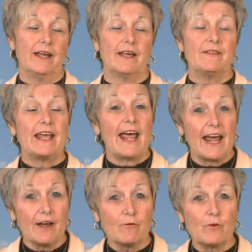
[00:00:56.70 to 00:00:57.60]
And the
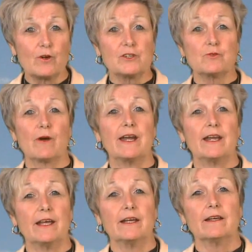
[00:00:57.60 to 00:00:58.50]
average
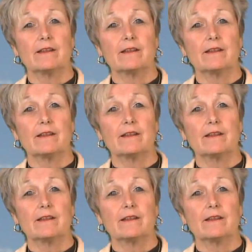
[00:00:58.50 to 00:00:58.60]
rating